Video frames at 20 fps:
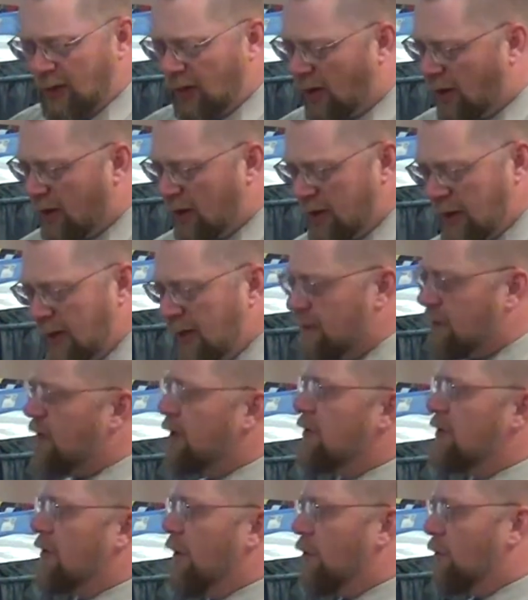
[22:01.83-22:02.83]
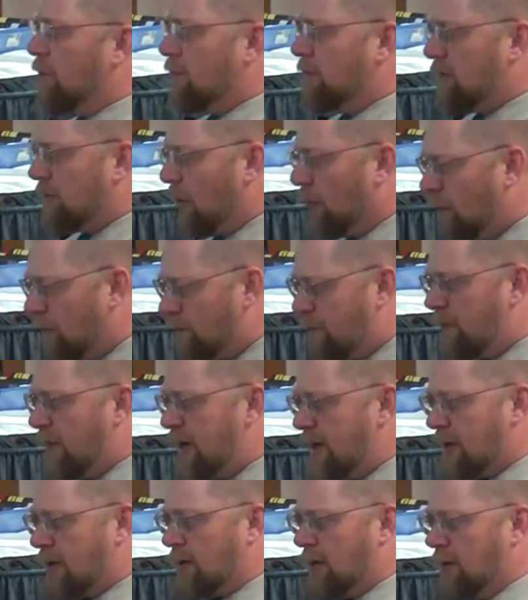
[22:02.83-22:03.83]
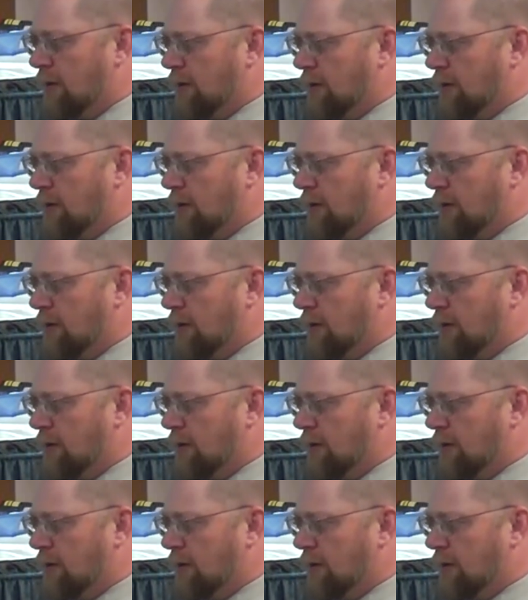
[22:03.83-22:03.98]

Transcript: uh, even don't, don't fear.